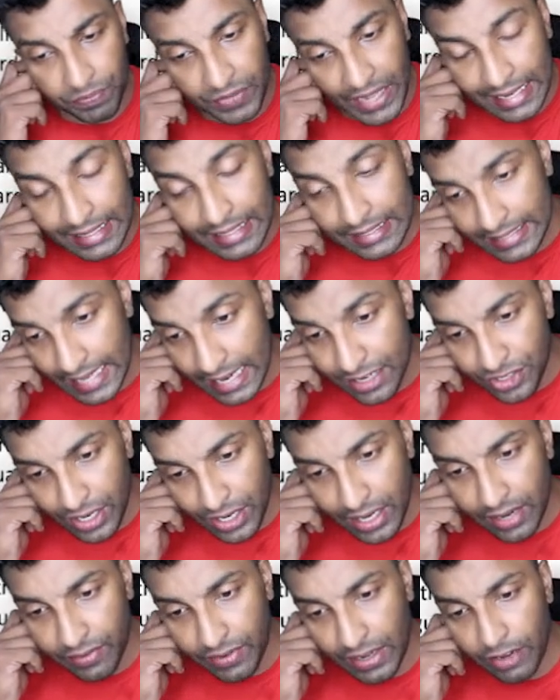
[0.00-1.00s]
at the
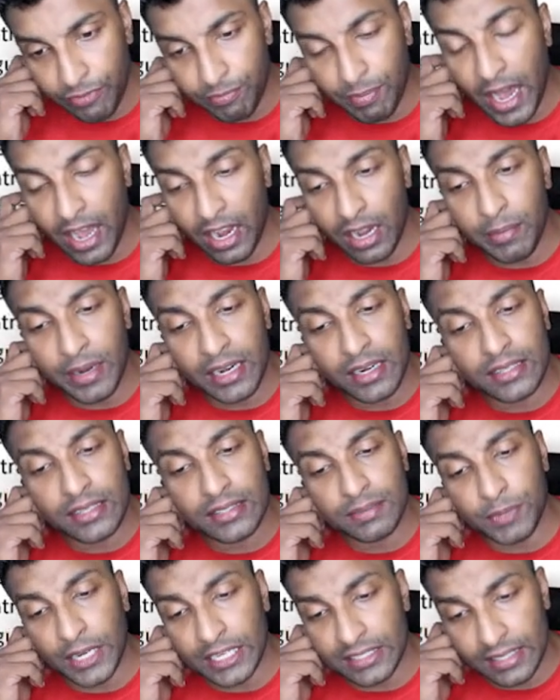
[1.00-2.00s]
central level, if parliament
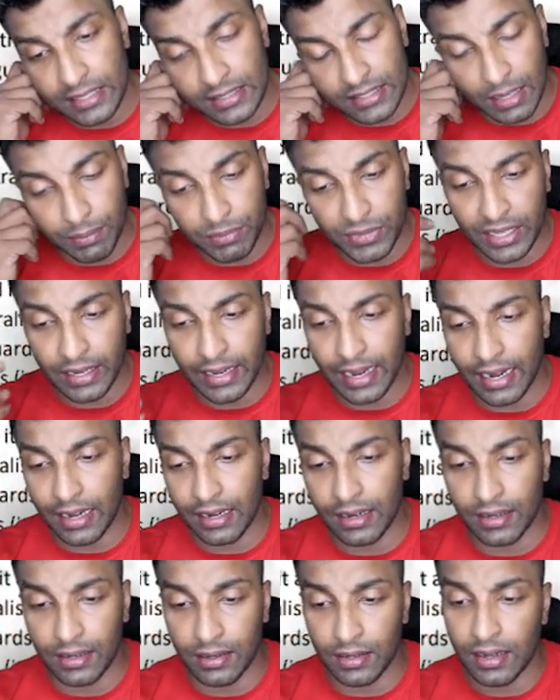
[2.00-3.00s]
is passing something
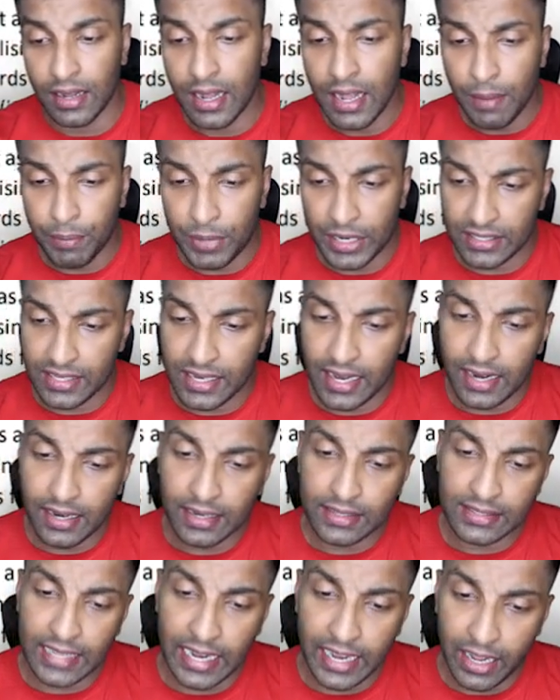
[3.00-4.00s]
and
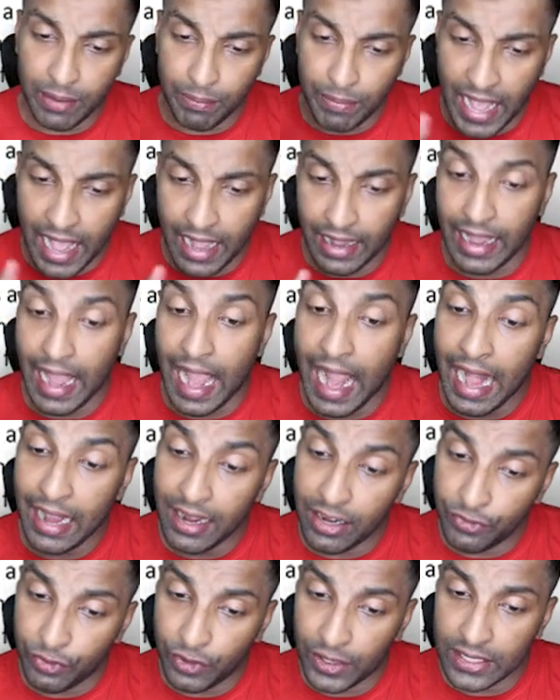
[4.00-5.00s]
president is sending back,
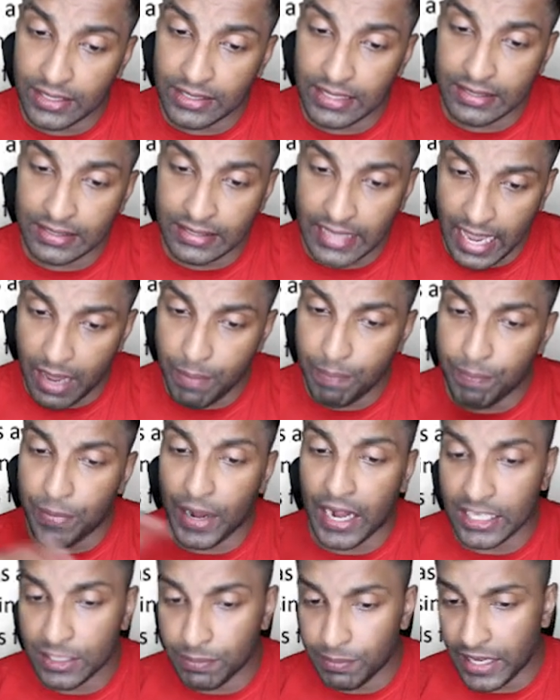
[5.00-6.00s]
and if it is the same
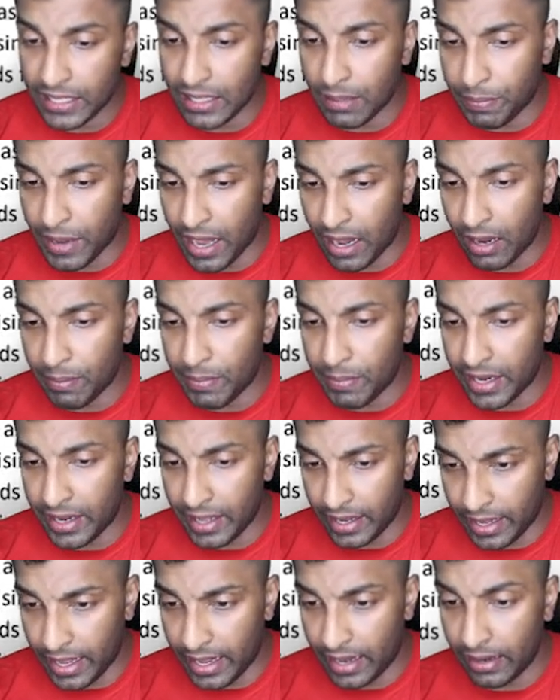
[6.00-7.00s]
passed by the parliament
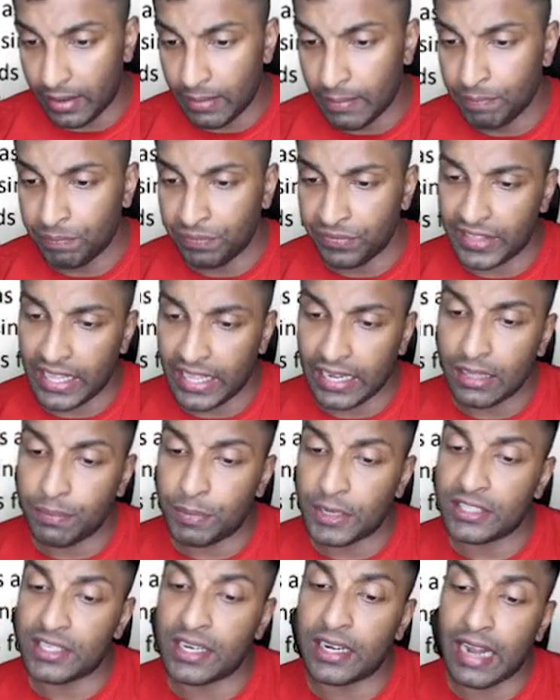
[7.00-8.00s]
again, then the
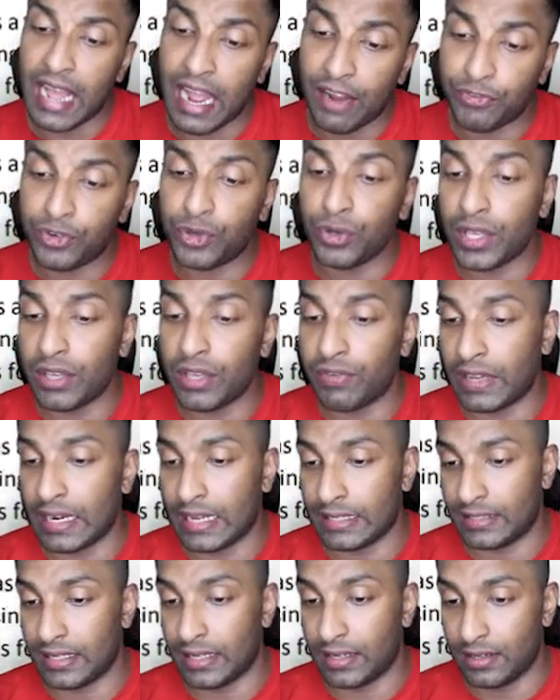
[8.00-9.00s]
president have to give an
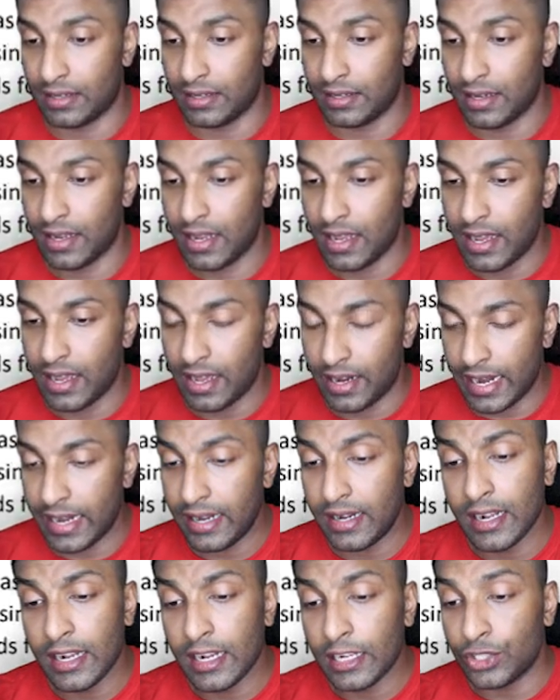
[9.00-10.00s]
assent,
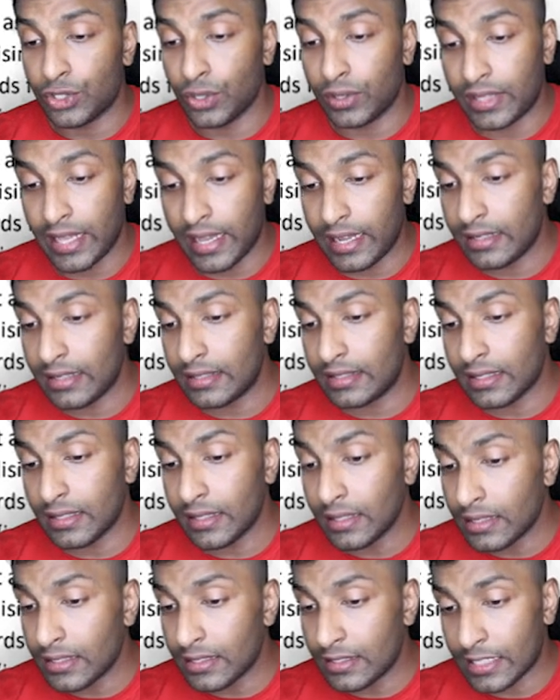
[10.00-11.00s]
right? So there is
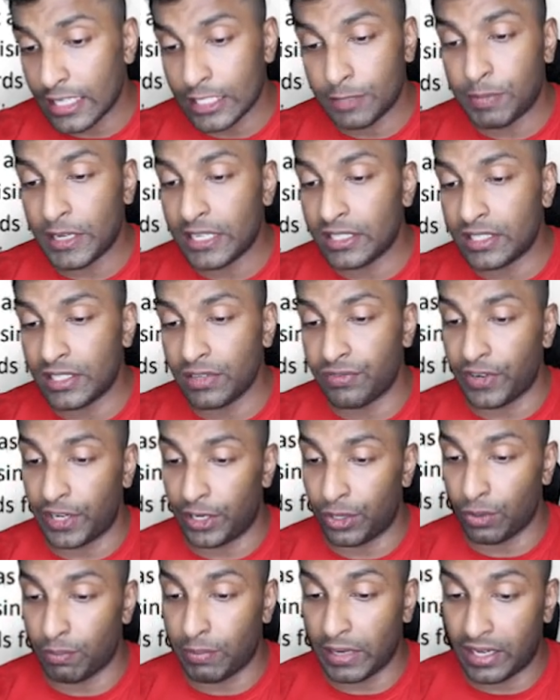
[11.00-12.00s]
a suspensive
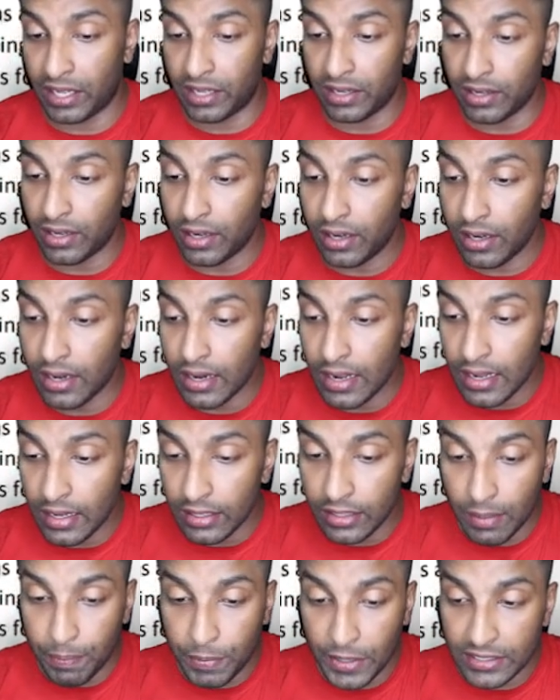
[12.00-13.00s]
veto, but here
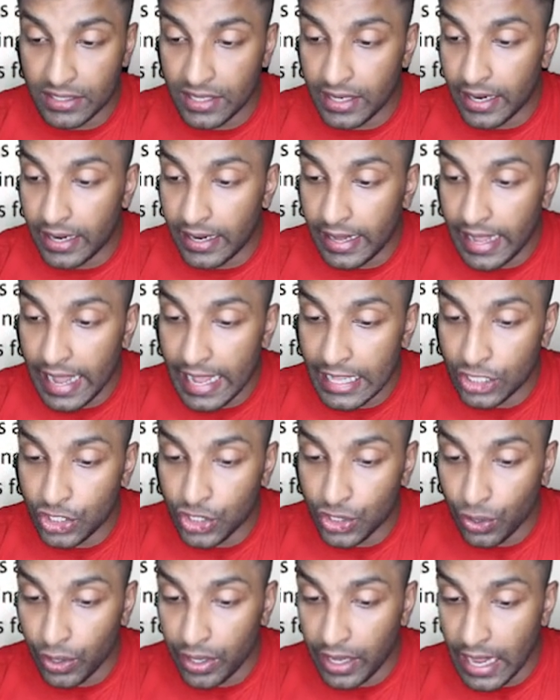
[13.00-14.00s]
the president
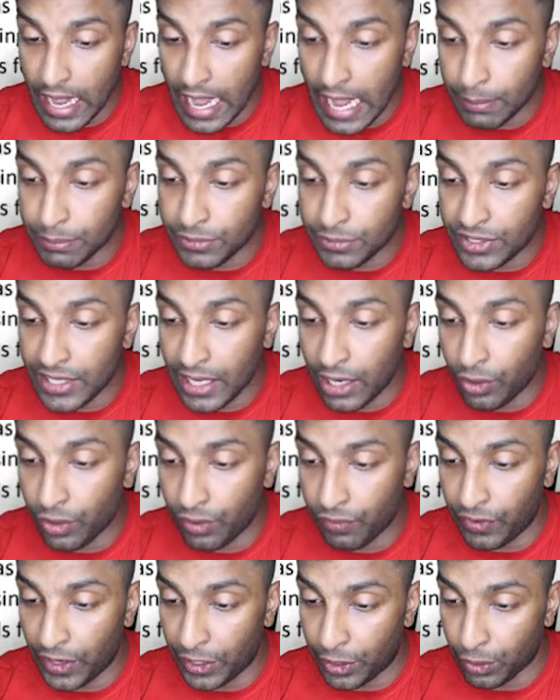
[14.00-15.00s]
enjoy
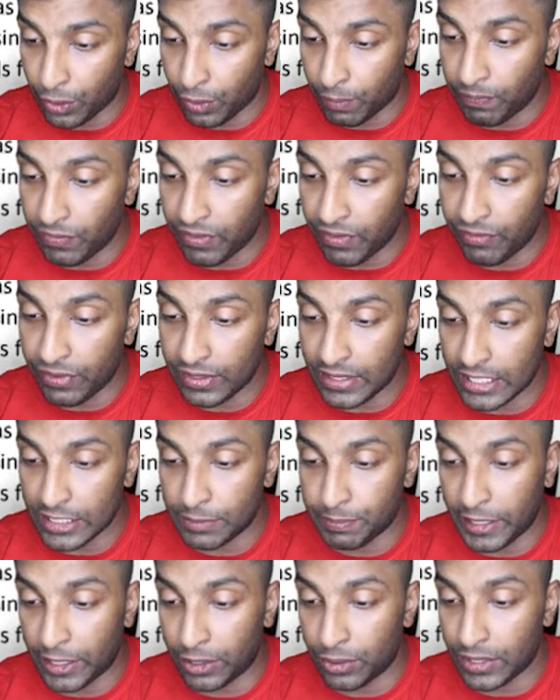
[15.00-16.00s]
absolute veto with
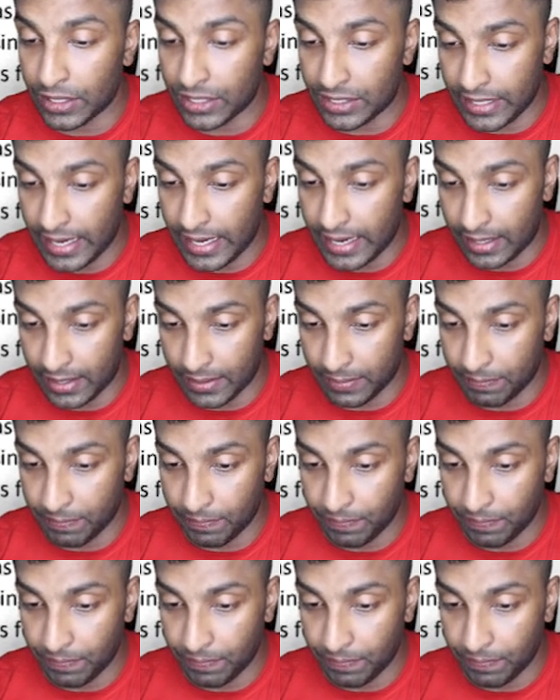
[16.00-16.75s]
respect to the state.